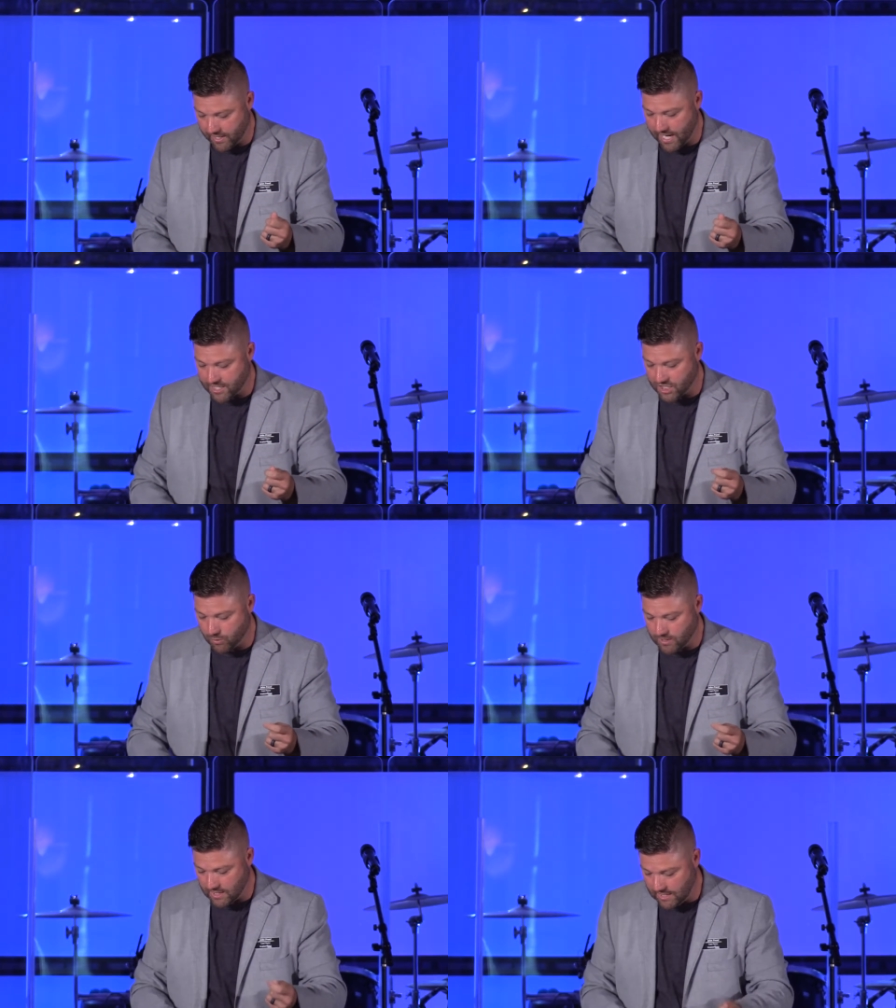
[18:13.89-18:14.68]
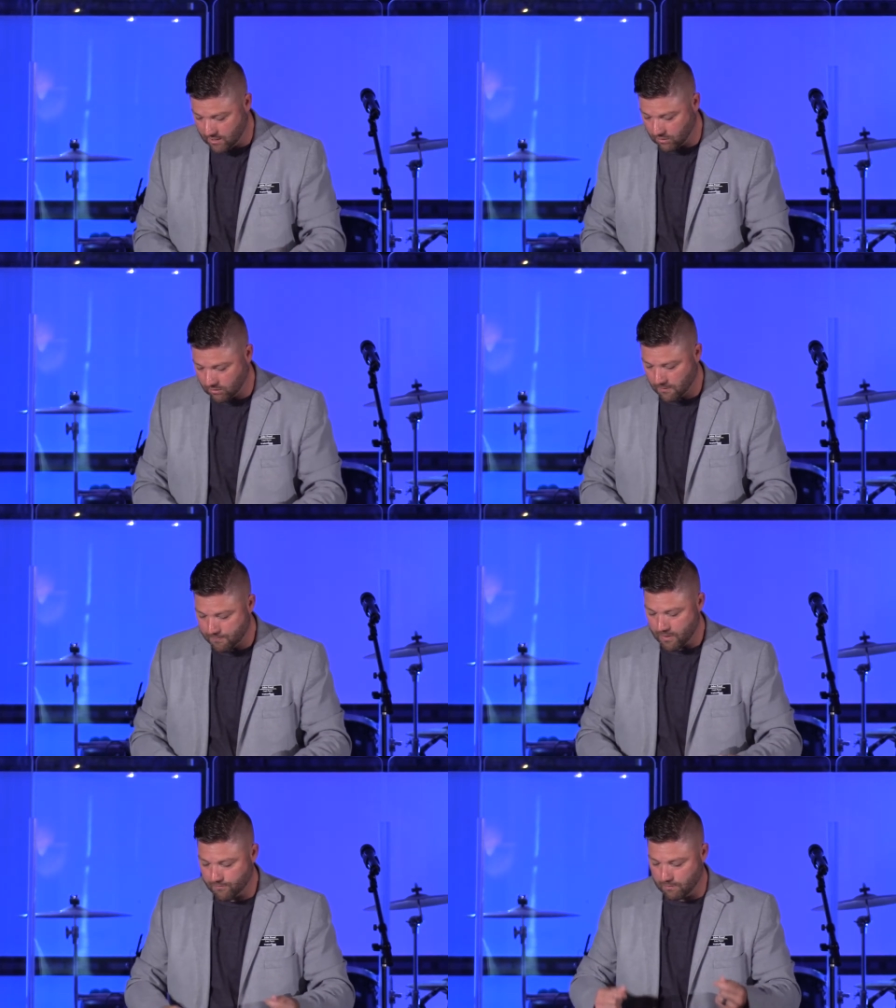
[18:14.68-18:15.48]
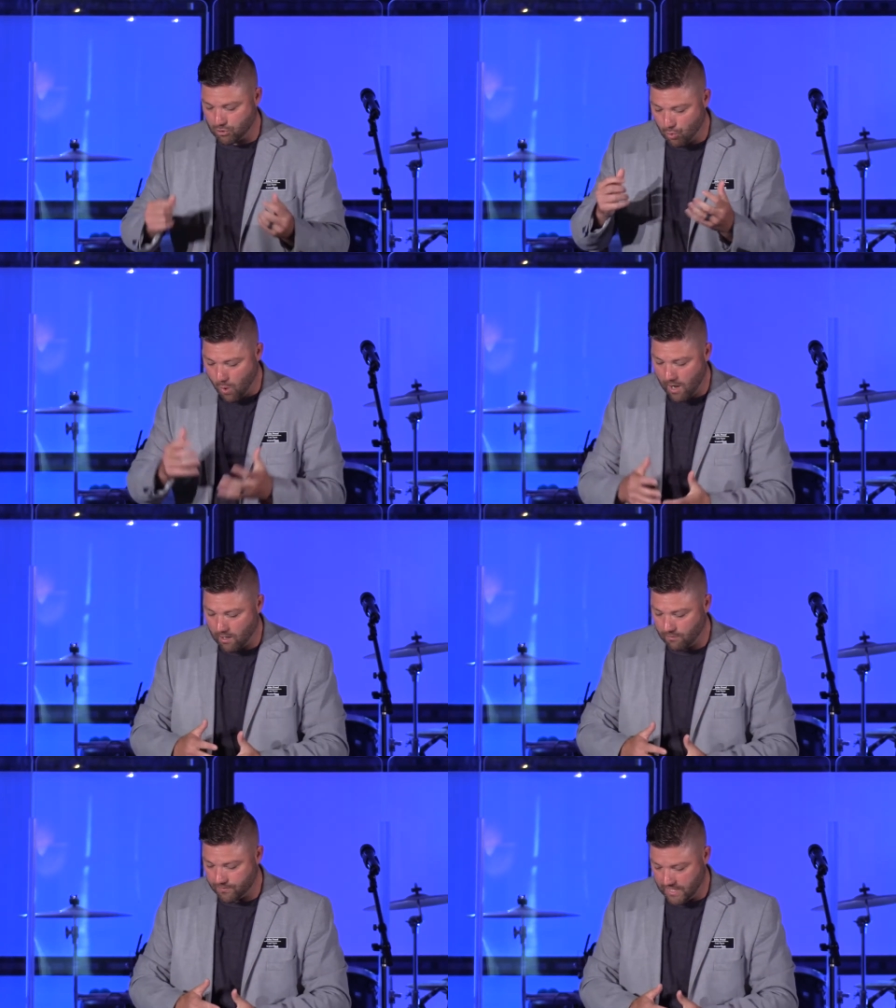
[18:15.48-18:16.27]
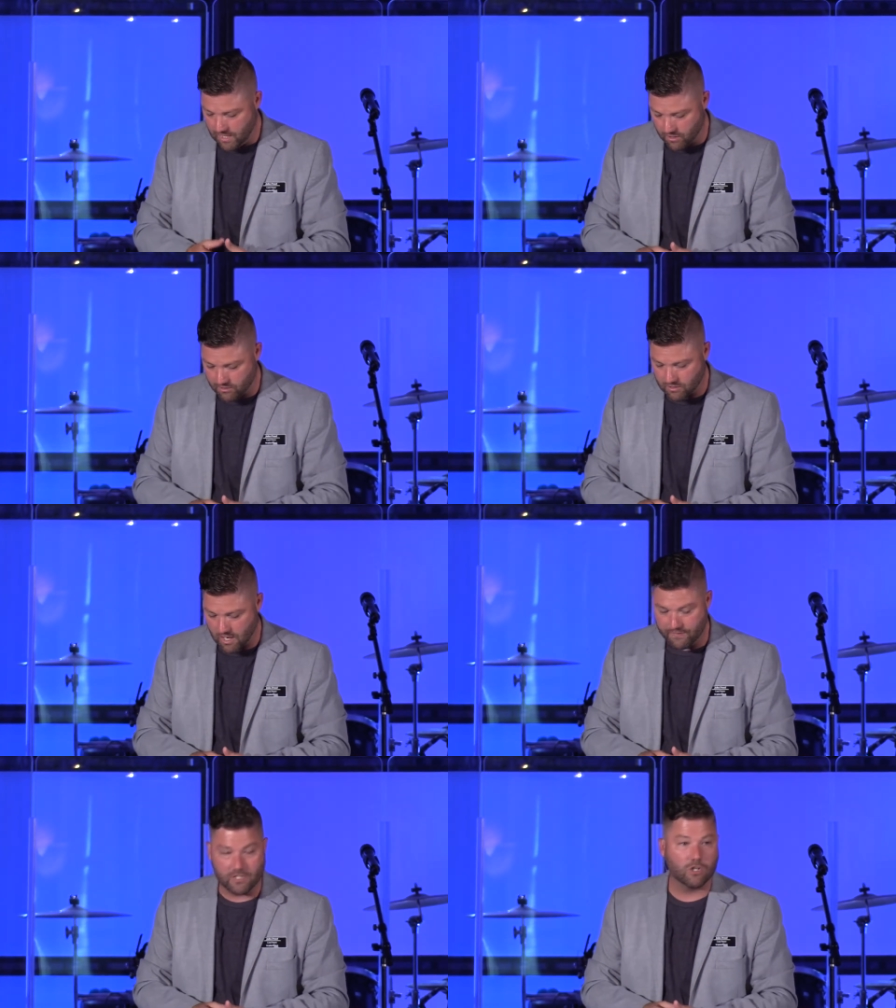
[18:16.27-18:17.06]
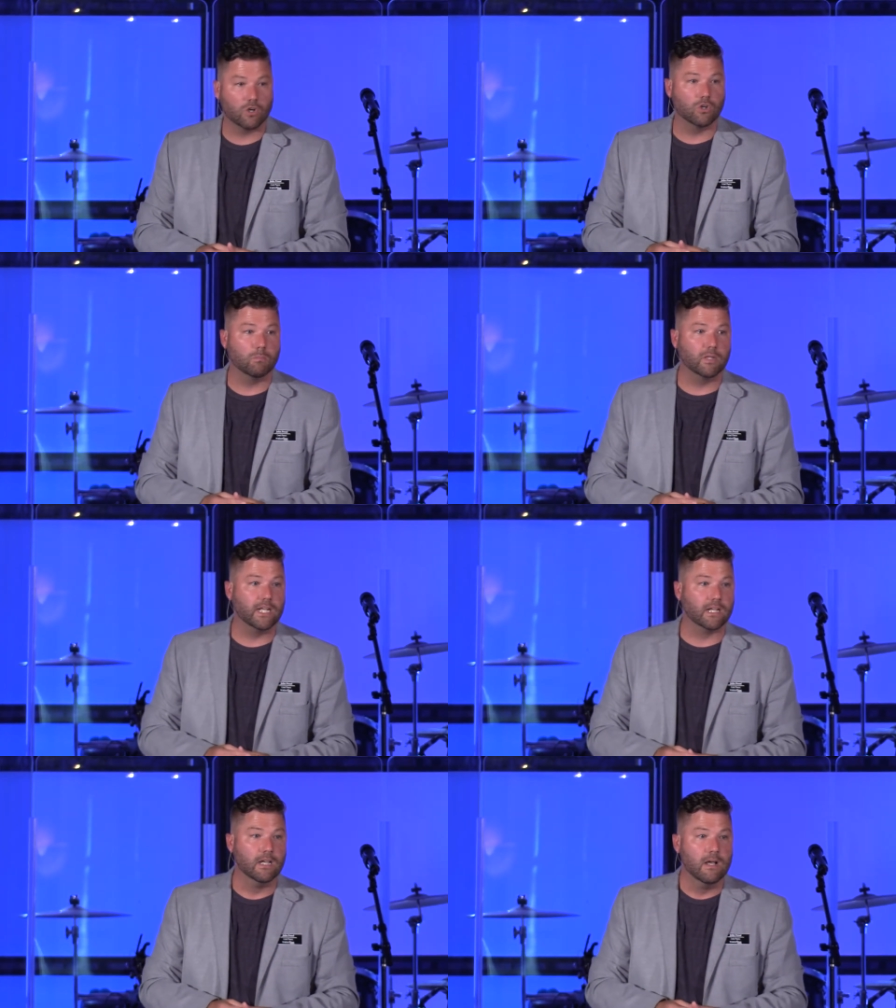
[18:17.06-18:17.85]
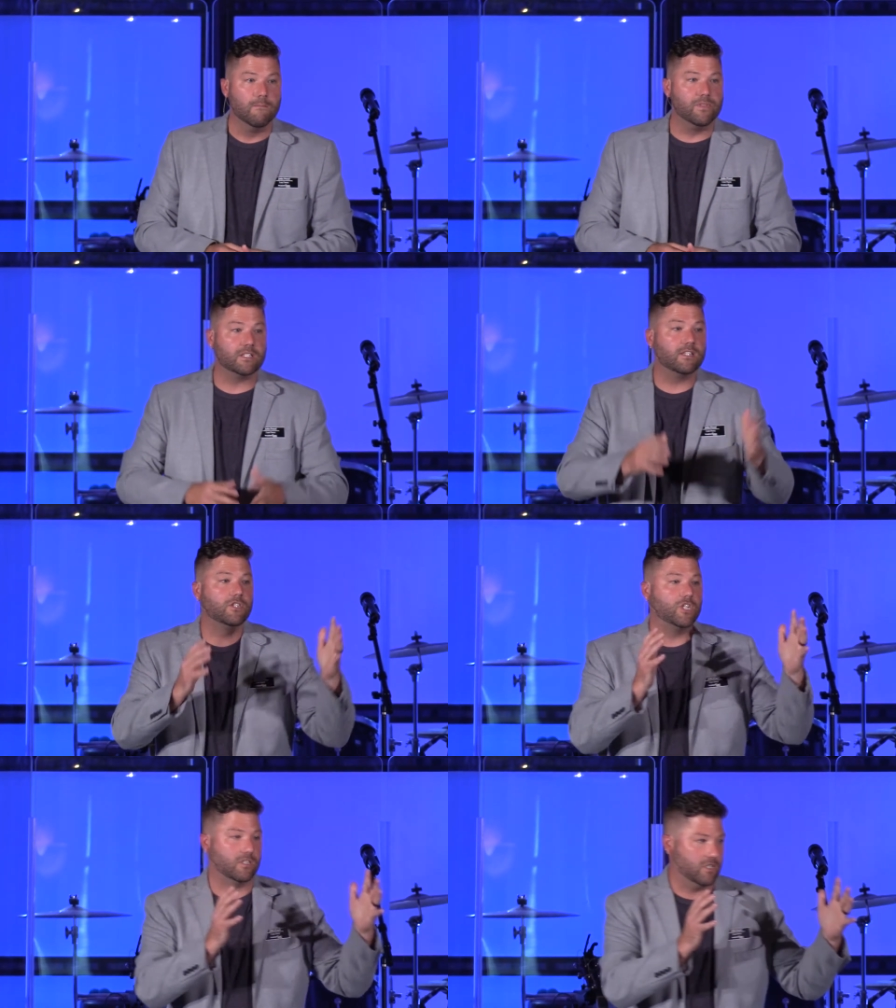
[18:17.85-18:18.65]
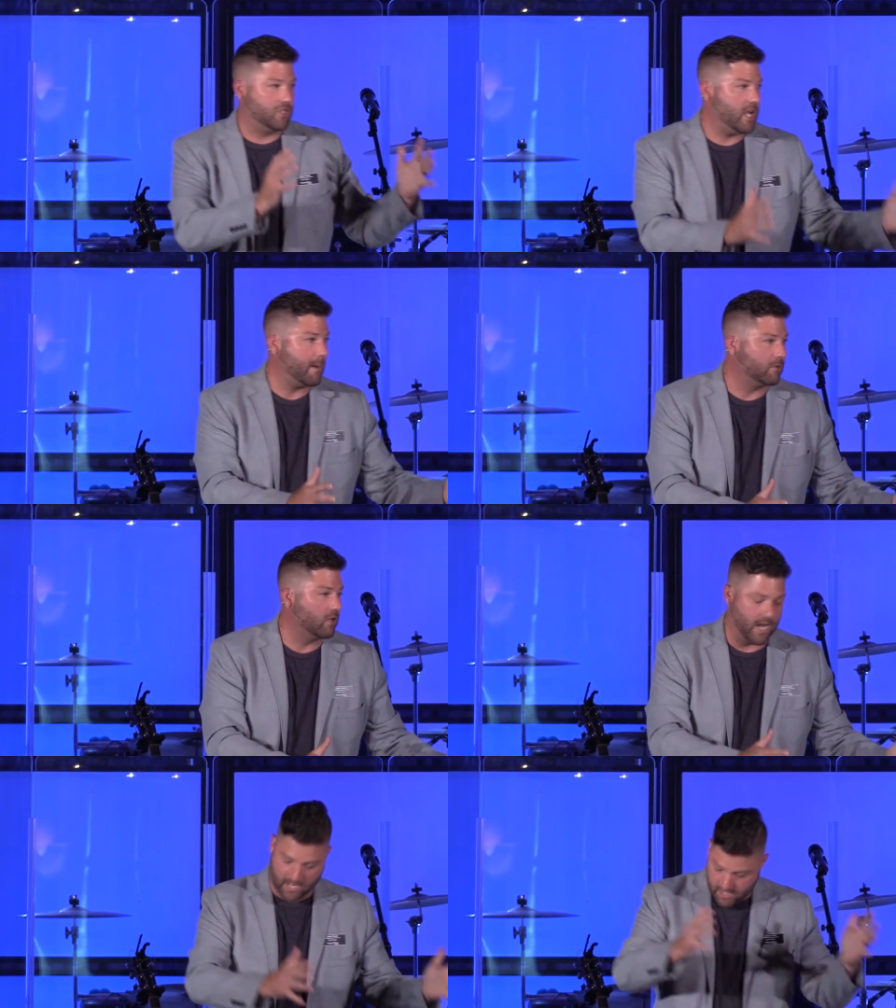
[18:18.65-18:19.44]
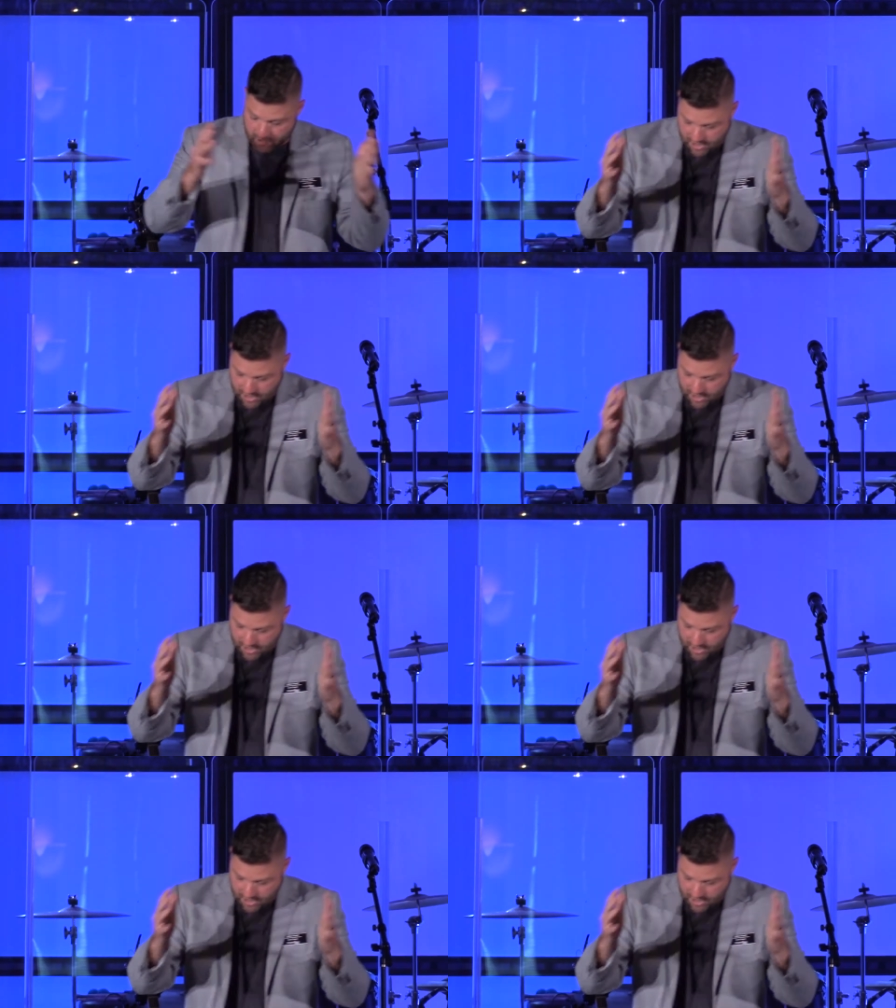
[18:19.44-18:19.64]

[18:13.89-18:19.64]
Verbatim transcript: and she was healed from 12 years of internal bleeding. This is just in chapter 8. In